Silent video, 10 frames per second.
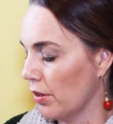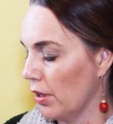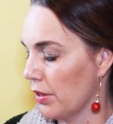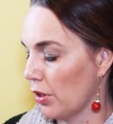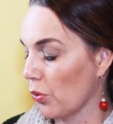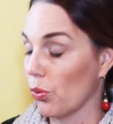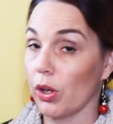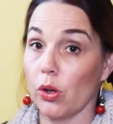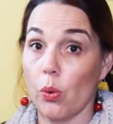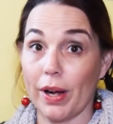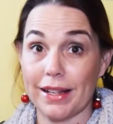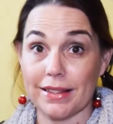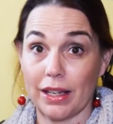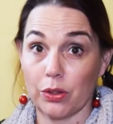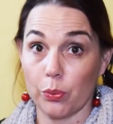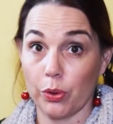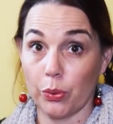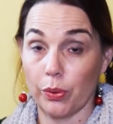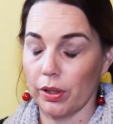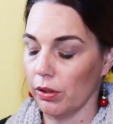our Royal Hawaiian Sandalwood
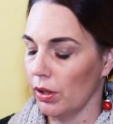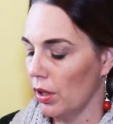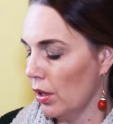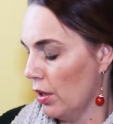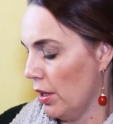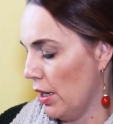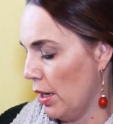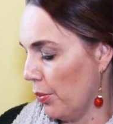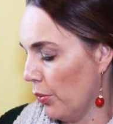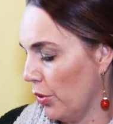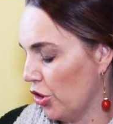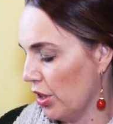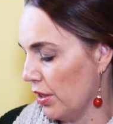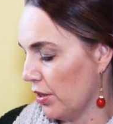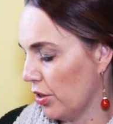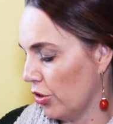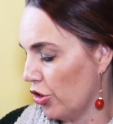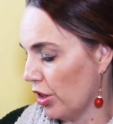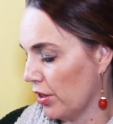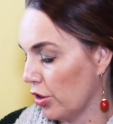oil, which is
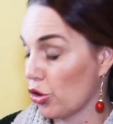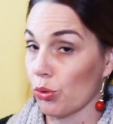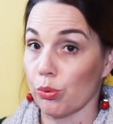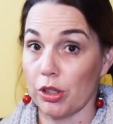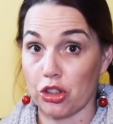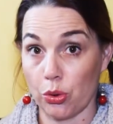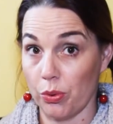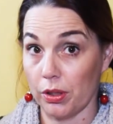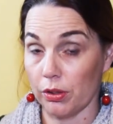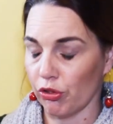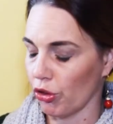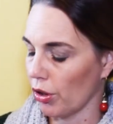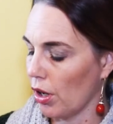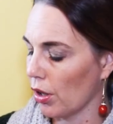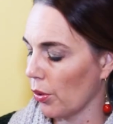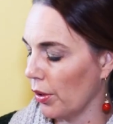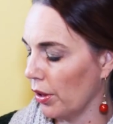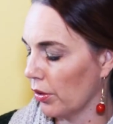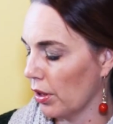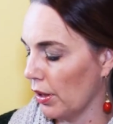just such a rich oil for our
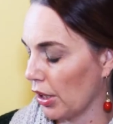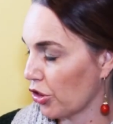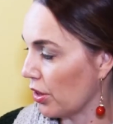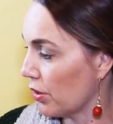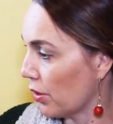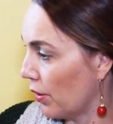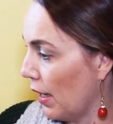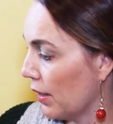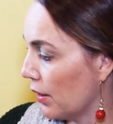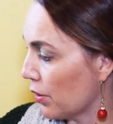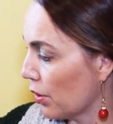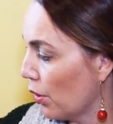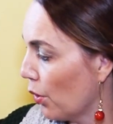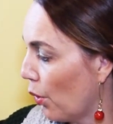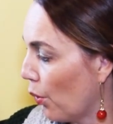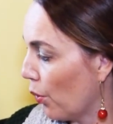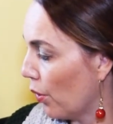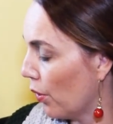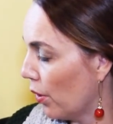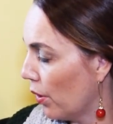oil collection. So that is
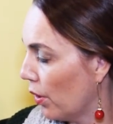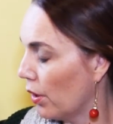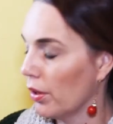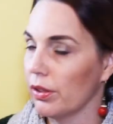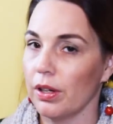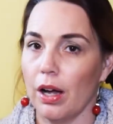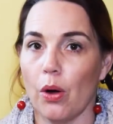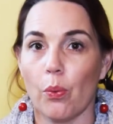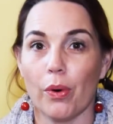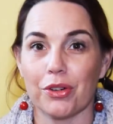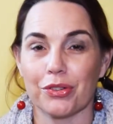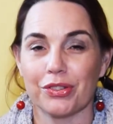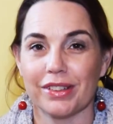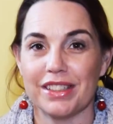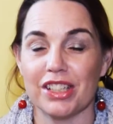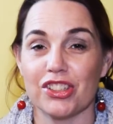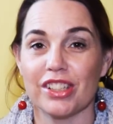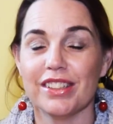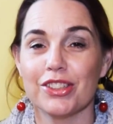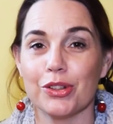a wonderful
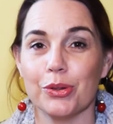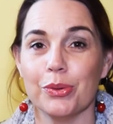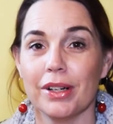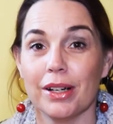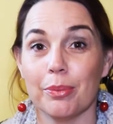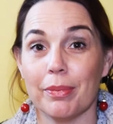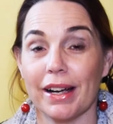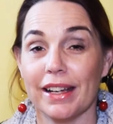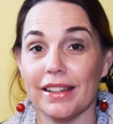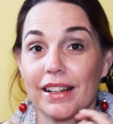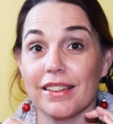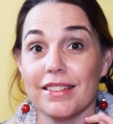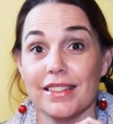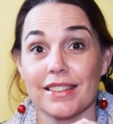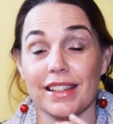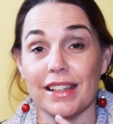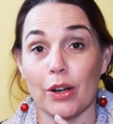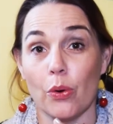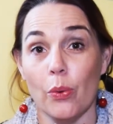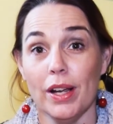addition to my necklace. It's getting
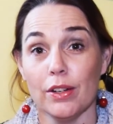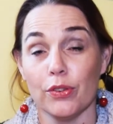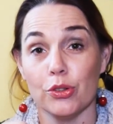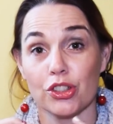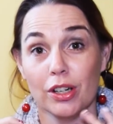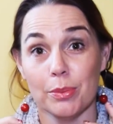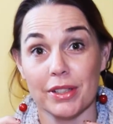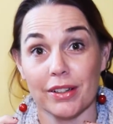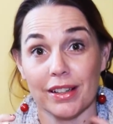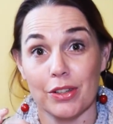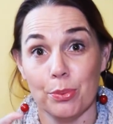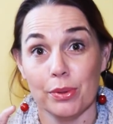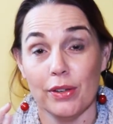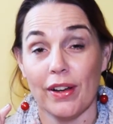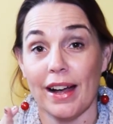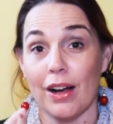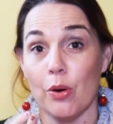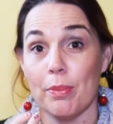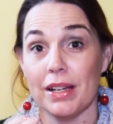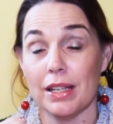quite a few charms here. Can you believe how
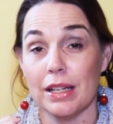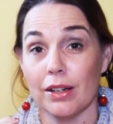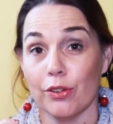many